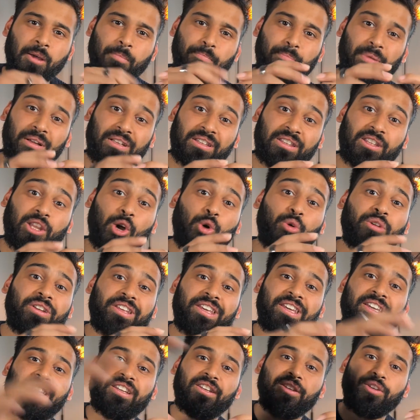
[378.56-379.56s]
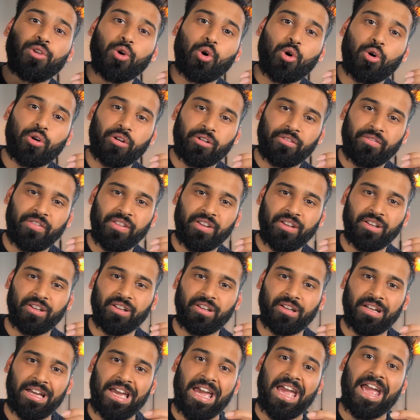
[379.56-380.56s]
but don't ignore
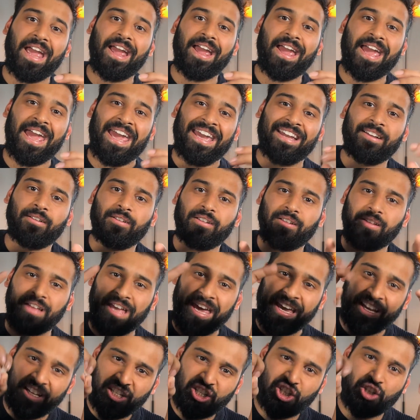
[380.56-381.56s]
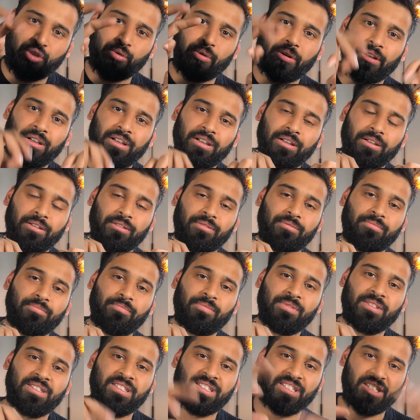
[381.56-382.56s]
the ac- actual
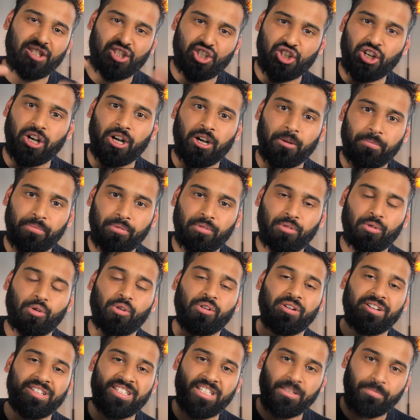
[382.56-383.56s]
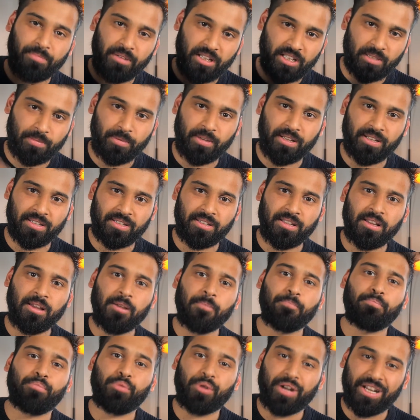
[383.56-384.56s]
C Sharp or C plus plus
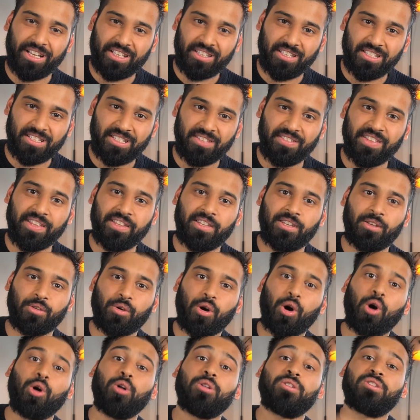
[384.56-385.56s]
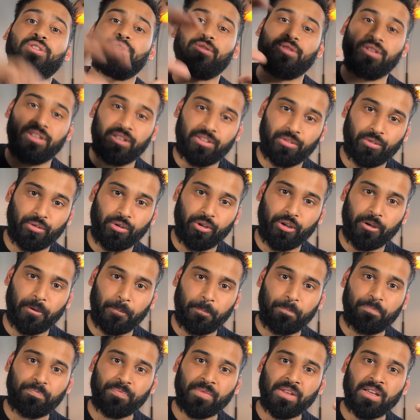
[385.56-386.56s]
practice that you also need to learn.
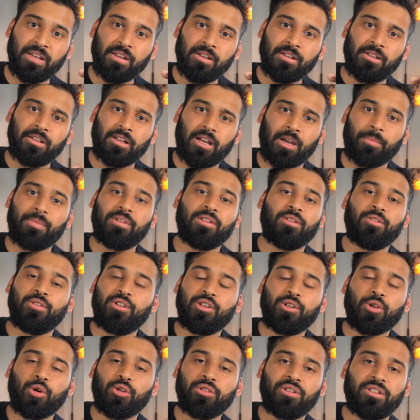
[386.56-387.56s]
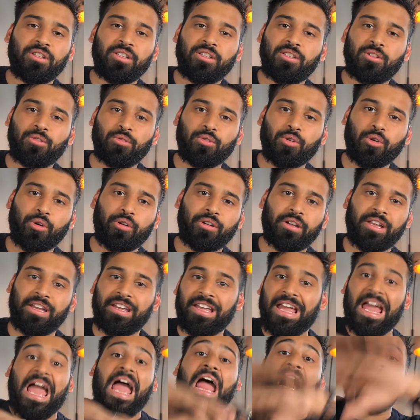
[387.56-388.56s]
I mean, you don't need to learn like
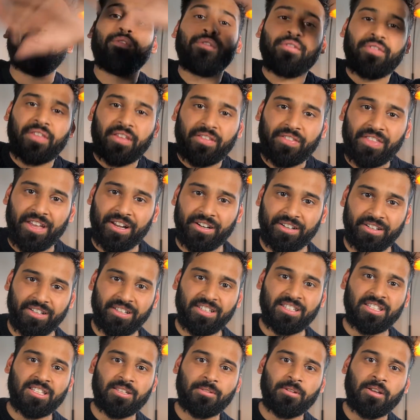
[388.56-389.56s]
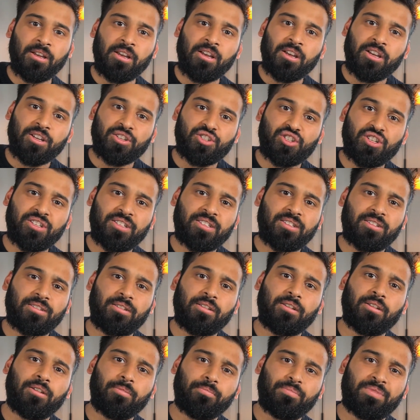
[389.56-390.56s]
everything there is. Just
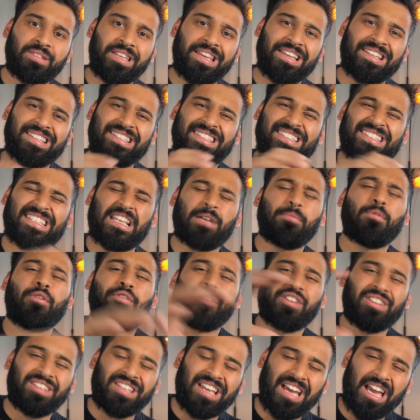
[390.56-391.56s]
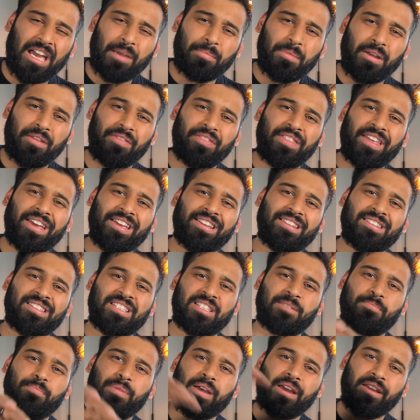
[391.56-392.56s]
um, take some of your time and then
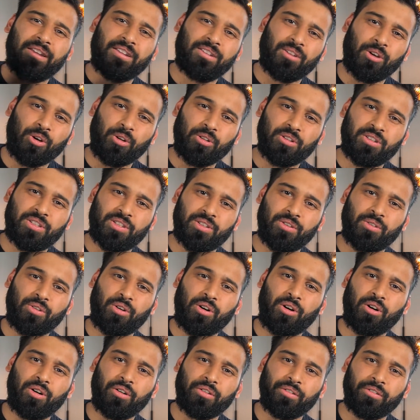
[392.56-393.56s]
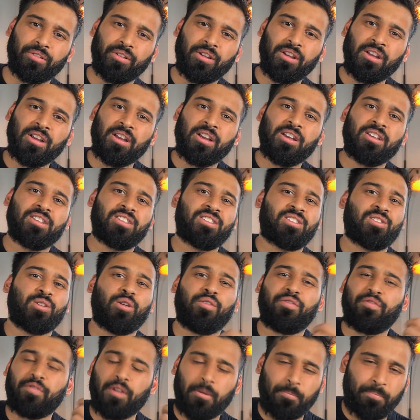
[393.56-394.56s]
spend it also on
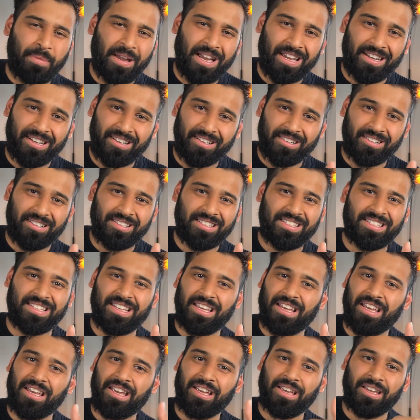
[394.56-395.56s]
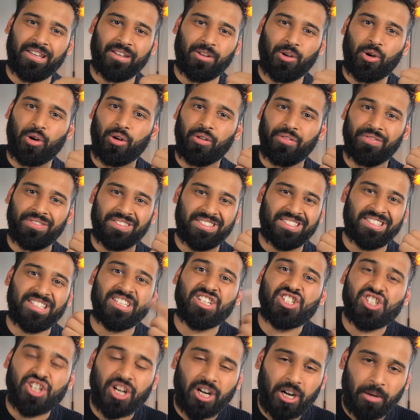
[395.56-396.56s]
software patterns and on C
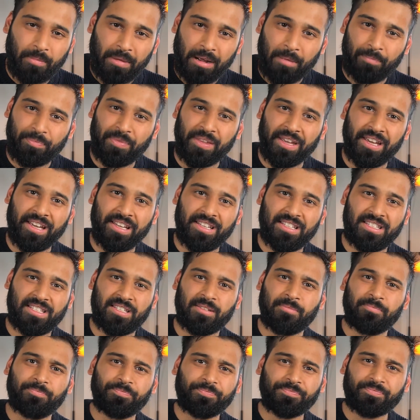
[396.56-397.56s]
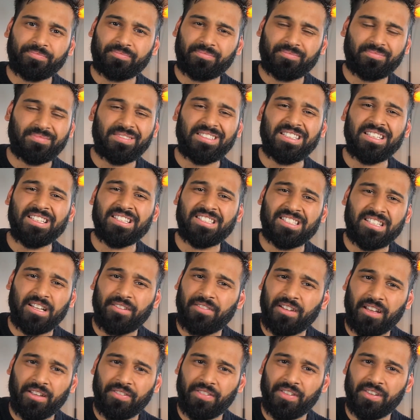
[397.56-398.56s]
Sharp updates, stuff
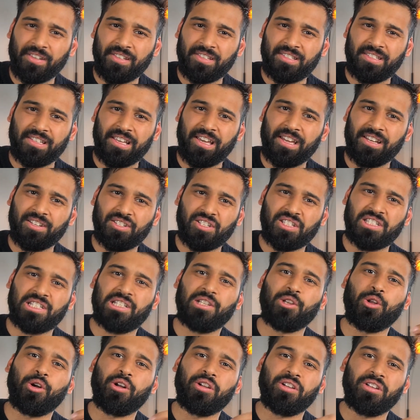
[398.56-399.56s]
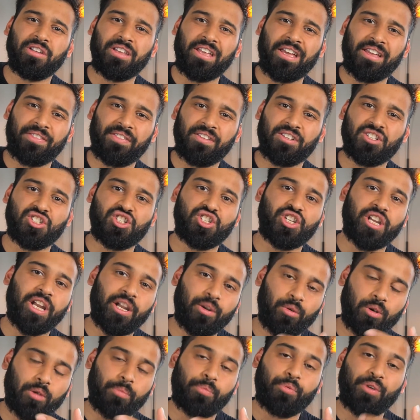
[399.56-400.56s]
like this, and just learn like the
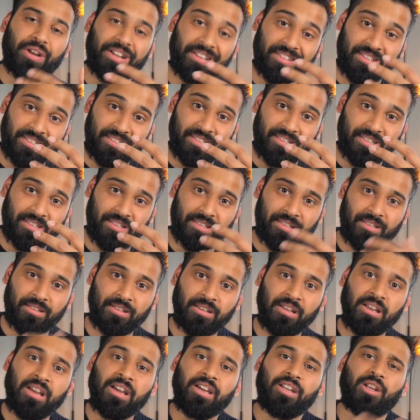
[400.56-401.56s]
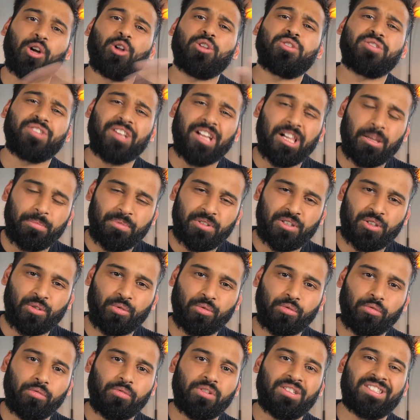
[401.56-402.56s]
general practices. It also helps
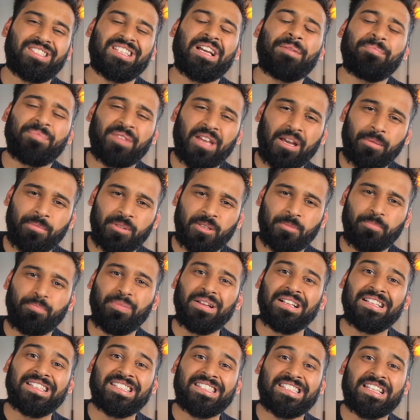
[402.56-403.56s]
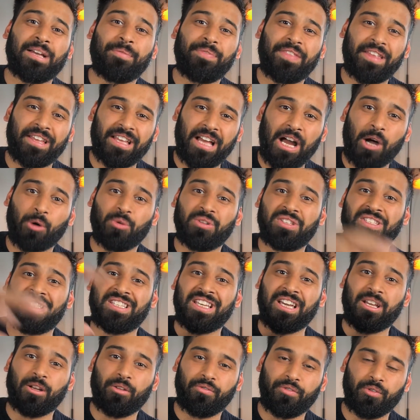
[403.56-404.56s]
to sometimes build something
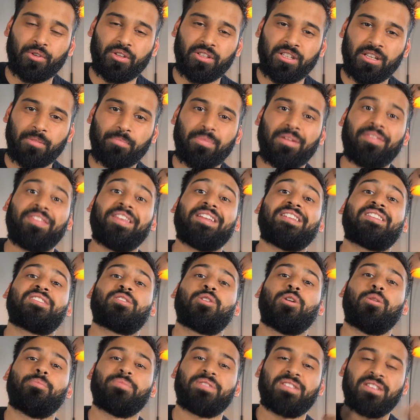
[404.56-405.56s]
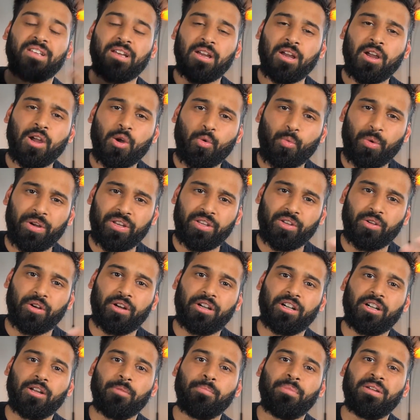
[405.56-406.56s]
outside of Unity, but that comes when you
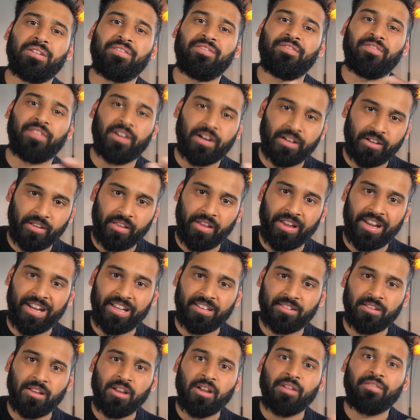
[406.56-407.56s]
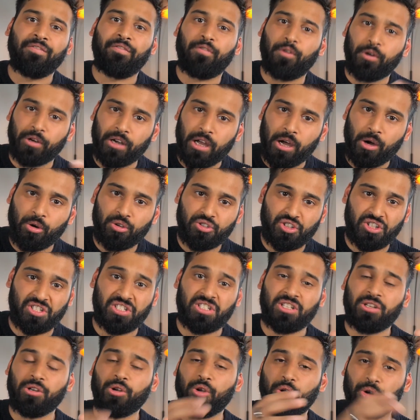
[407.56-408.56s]
are a bit farther ahead. For now,
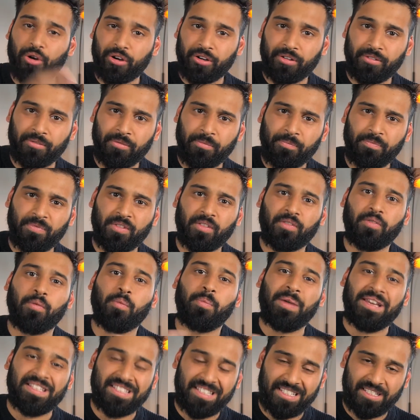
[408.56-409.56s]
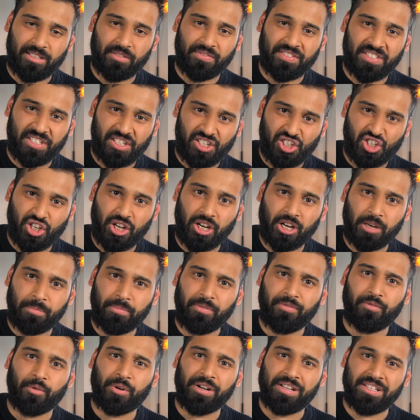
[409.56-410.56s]
just learn the basics of C Sharp,
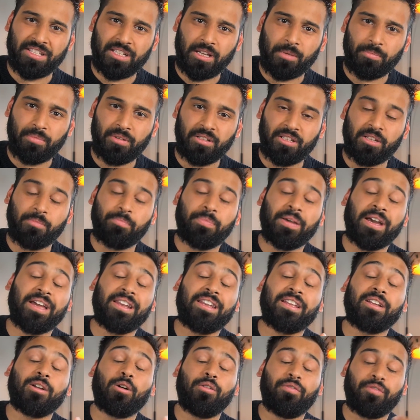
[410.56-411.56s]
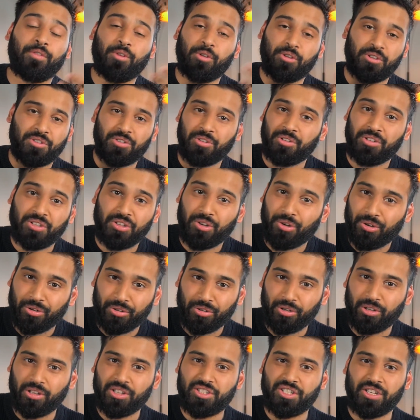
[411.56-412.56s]
for example, depending of course on your
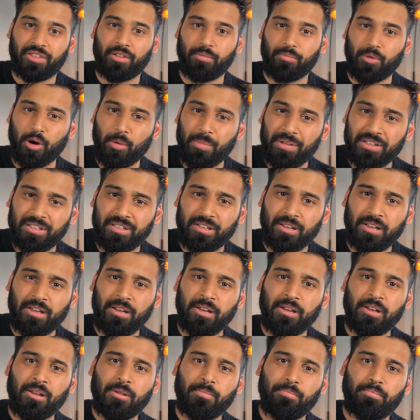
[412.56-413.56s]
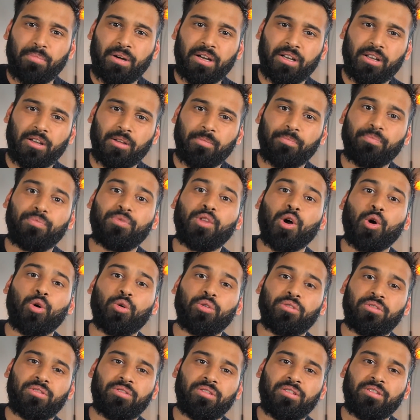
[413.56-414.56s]
knowledge at the moment, but um,
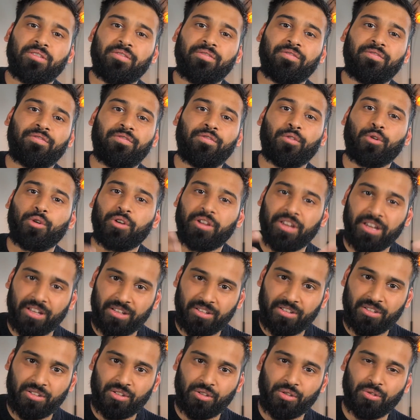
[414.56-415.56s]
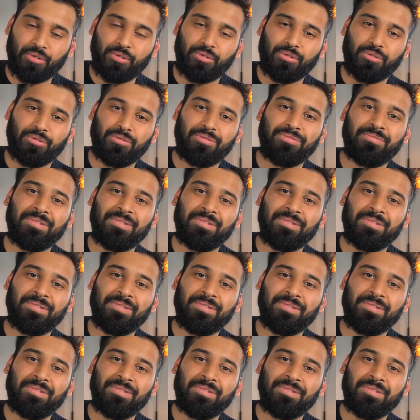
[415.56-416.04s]
don't forget to